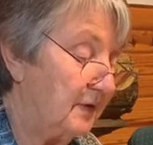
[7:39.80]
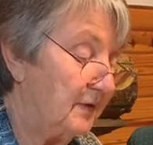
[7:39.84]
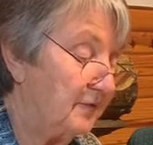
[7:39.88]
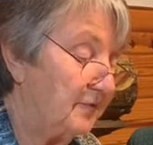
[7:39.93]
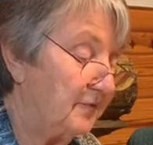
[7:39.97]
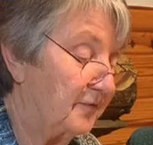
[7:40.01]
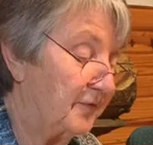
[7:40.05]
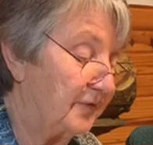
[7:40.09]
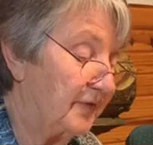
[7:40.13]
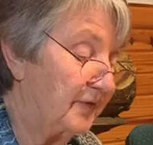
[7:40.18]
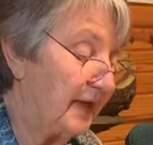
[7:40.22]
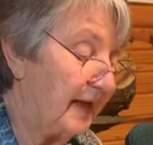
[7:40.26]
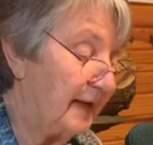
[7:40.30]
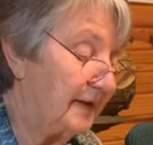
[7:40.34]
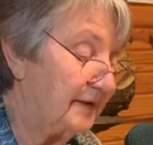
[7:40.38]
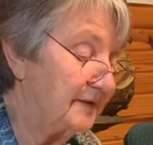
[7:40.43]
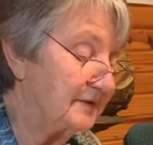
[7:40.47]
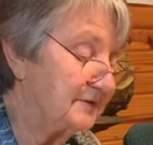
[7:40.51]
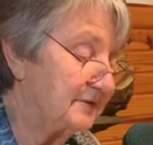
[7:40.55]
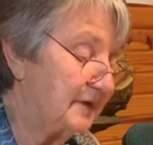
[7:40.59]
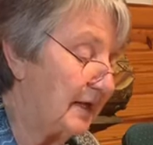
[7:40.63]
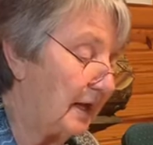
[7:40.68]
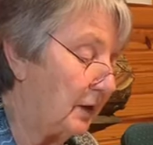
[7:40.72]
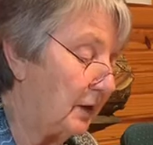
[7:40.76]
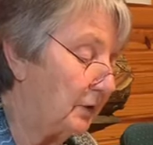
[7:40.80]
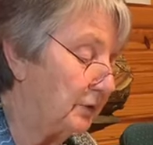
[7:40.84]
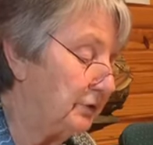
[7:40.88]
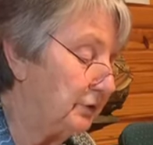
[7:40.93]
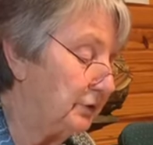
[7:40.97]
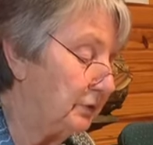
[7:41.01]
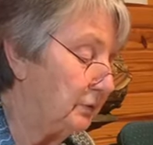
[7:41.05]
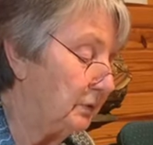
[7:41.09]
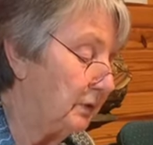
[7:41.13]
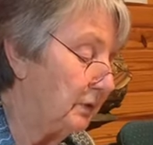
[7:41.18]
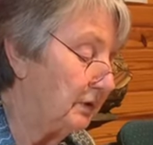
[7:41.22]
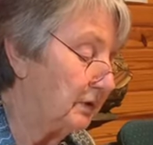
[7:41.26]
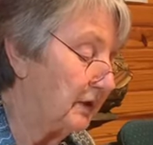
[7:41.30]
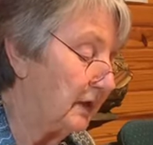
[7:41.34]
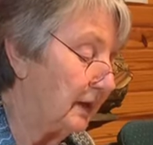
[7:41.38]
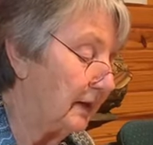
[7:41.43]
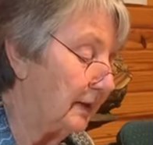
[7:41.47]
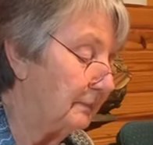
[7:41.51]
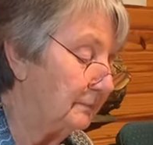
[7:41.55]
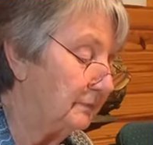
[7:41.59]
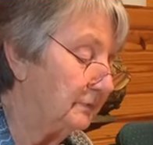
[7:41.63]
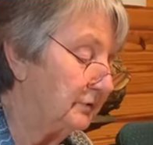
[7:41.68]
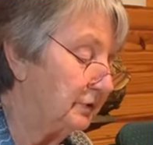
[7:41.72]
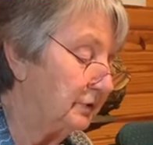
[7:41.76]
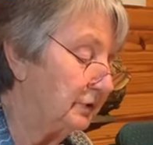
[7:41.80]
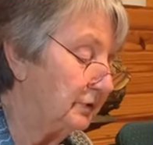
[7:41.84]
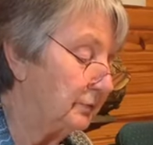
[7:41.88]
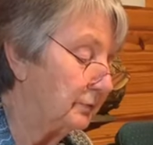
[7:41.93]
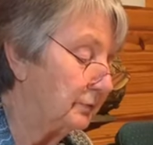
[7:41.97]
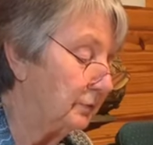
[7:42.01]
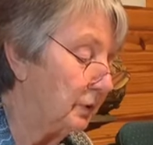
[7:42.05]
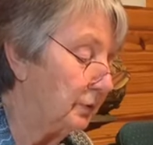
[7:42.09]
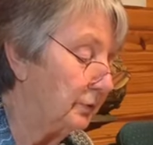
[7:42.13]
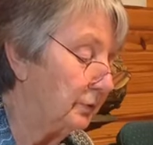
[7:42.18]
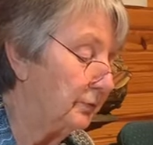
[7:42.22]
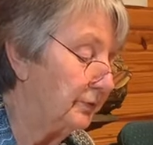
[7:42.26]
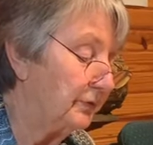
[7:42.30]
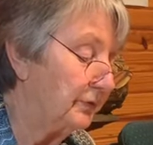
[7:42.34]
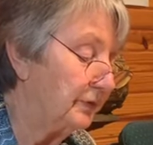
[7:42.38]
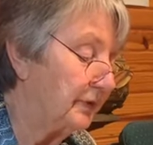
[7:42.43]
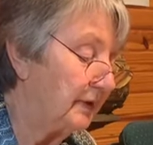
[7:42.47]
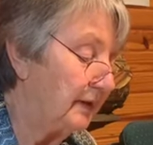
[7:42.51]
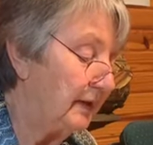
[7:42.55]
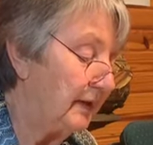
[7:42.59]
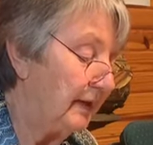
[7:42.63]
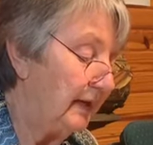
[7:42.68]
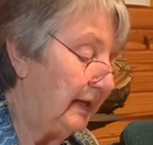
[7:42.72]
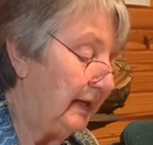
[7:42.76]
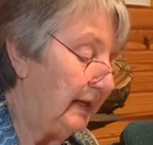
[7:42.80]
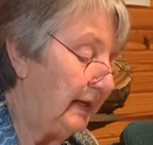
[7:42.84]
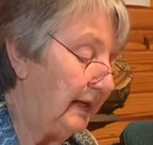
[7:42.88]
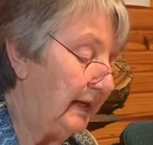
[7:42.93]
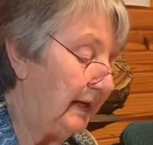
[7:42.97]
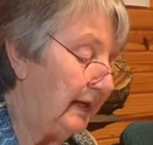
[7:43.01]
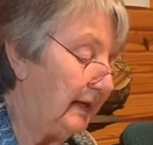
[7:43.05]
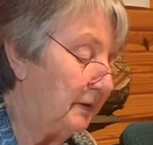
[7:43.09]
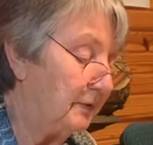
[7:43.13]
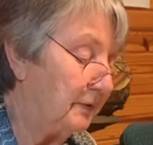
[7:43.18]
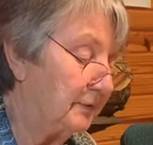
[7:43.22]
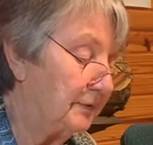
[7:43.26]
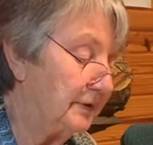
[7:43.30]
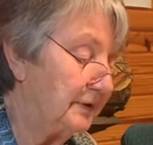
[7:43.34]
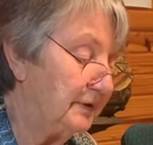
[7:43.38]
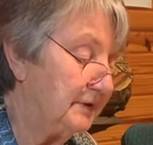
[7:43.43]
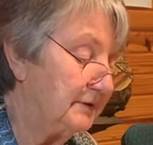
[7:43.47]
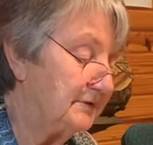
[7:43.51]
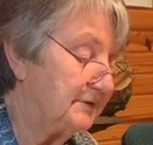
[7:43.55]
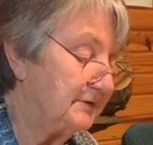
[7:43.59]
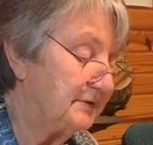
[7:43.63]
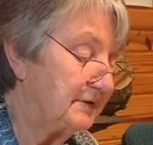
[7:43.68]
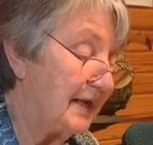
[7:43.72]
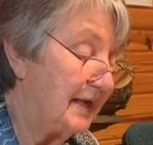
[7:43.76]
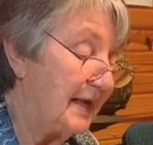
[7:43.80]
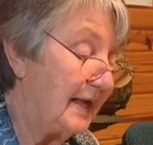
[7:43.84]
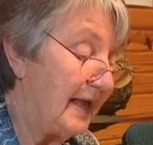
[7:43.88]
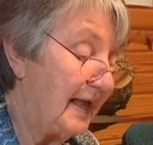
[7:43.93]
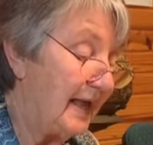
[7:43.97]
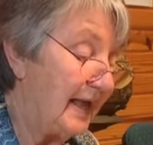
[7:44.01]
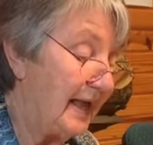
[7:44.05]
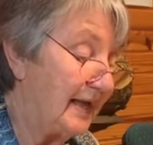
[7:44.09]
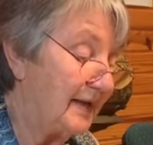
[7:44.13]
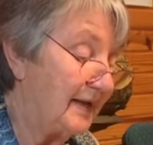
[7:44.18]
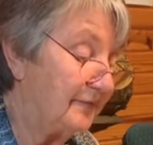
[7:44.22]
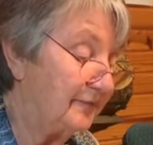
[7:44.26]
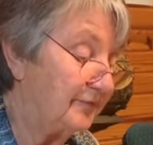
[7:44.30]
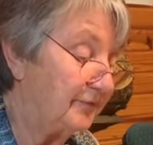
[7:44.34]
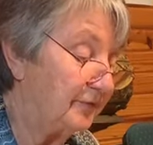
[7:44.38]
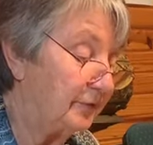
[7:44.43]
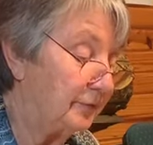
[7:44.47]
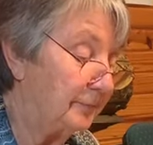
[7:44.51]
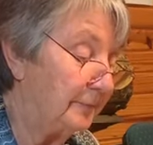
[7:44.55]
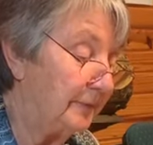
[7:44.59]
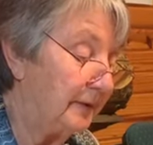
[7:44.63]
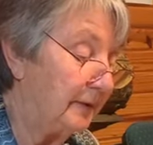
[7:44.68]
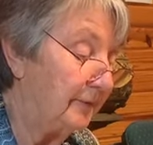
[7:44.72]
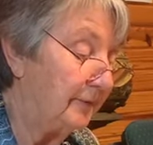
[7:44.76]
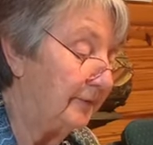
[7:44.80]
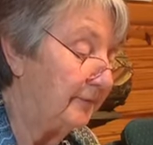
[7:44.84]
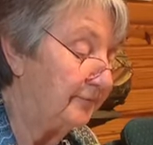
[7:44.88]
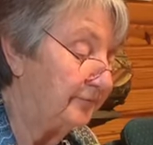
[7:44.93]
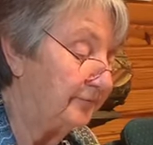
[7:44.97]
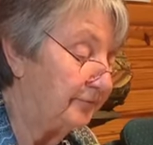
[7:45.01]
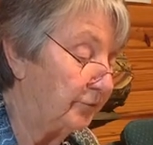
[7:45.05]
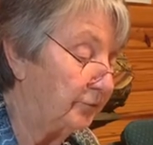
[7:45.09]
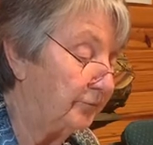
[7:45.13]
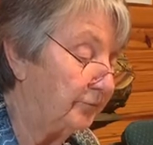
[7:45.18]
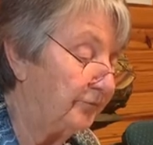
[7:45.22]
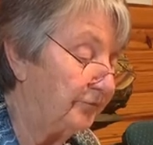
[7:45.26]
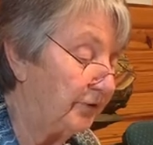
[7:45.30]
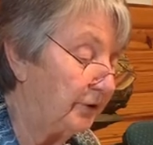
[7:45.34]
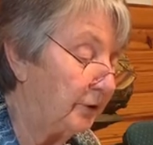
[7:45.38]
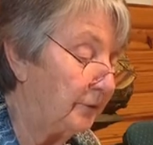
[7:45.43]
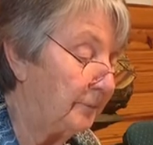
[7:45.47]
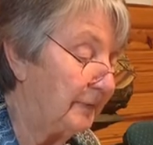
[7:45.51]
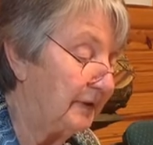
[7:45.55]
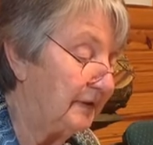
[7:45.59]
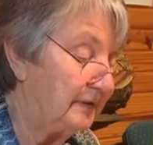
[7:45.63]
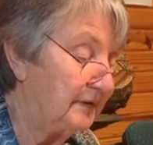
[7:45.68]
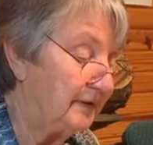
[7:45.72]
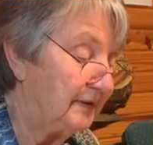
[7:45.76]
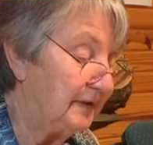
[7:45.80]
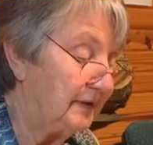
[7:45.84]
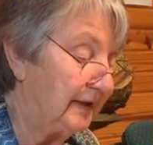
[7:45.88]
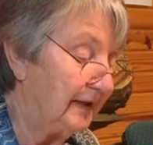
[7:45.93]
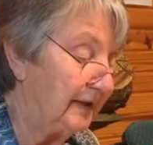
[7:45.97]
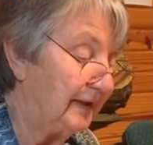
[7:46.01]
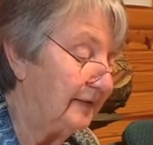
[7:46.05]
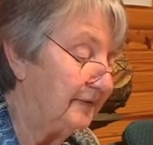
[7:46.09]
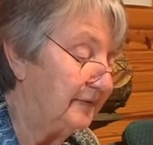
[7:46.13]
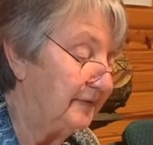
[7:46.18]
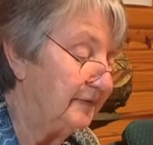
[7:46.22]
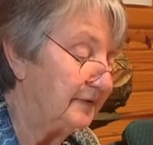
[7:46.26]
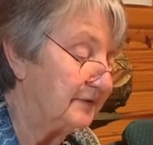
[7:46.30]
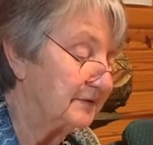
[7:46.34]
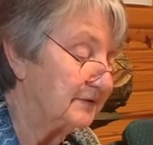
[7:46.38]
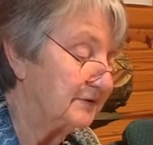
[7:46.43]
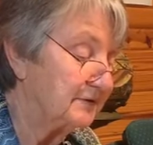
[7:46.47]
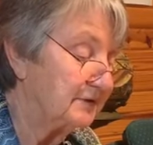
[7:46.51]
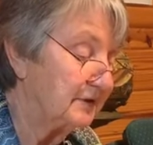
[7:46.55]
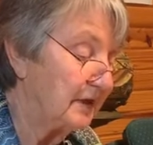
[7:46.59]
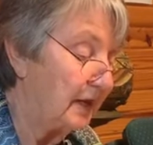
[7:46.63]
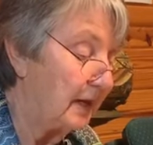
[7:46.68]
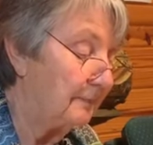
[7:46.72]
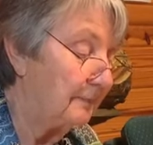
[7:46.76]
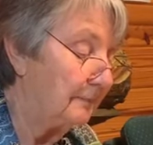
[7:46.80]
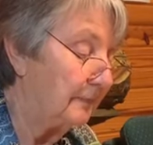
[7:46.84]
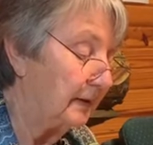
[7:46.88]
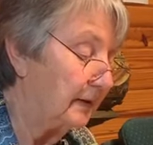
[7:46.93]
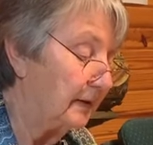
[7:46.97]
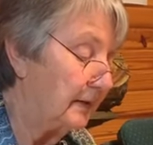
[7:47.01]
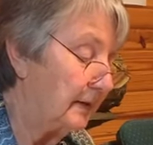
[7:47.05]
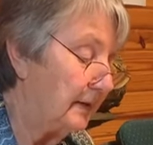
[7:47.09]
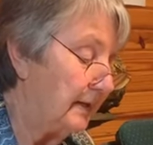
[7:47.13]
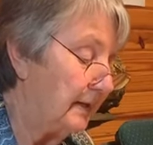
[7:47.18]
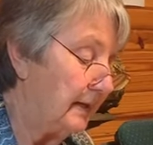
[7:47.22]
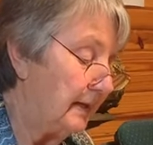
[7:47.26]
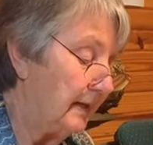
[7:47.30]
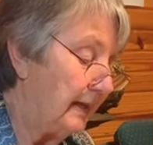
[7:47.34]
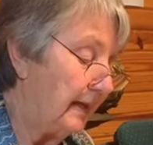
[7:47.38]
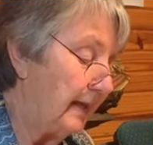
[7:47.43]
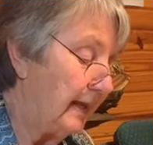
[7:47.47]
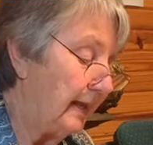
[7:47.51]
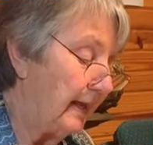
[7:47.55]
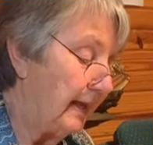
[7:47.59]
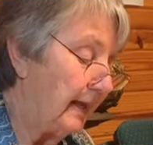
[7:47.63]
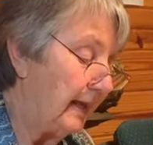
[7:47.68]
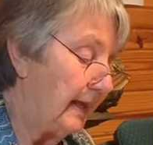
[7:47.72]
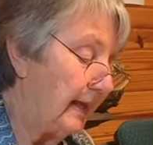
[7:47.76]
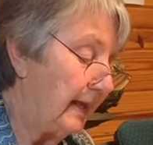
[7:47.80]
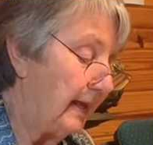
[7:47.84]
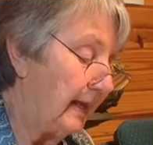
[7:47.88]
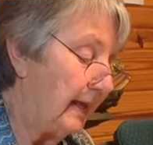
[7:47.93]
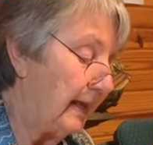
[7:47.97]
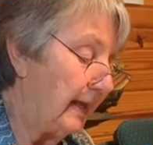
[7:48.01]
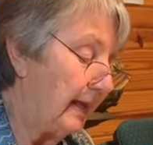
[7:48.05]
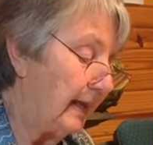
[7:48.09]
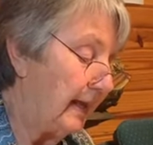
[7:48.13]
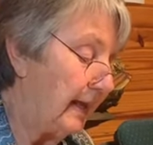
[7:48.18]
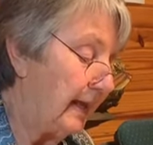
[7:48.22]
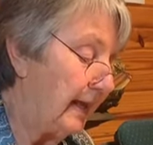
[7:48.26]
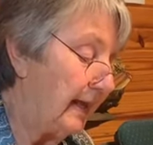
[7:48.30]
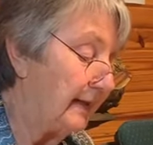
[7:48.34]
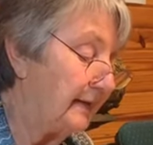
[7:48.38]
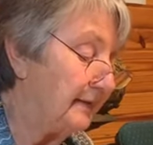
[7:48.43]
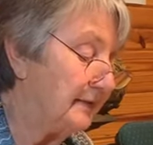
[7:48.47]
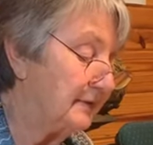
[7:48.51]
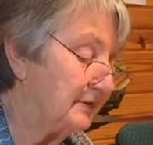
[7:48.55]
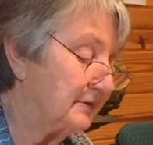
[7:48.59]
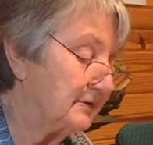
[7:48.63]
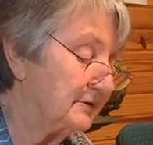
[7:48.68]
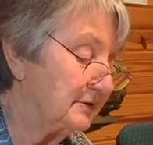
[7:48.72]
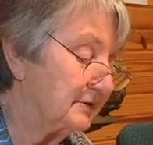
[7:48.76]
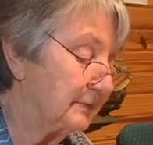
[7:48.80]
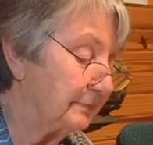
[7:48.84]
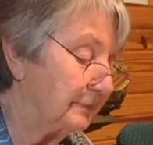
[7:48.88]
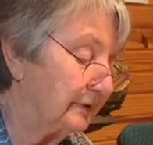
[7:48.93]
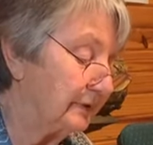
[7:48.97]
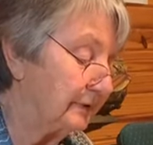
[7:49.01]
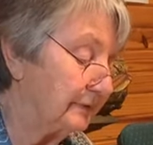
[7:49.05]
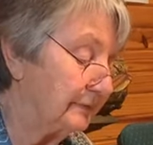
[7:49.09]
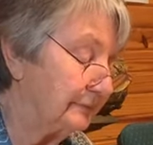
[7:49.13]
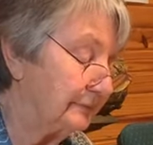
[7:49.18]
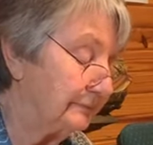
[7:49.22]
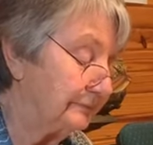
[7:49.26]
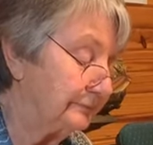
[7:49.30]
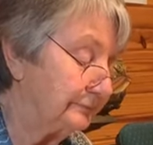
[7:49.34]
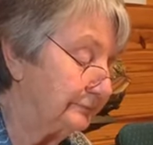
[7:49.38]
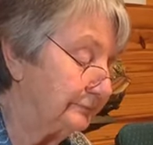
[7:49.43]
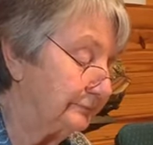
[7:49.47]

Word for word: for that is how you will come to growth, increase, and fulfillment in this Dhamma and discipline.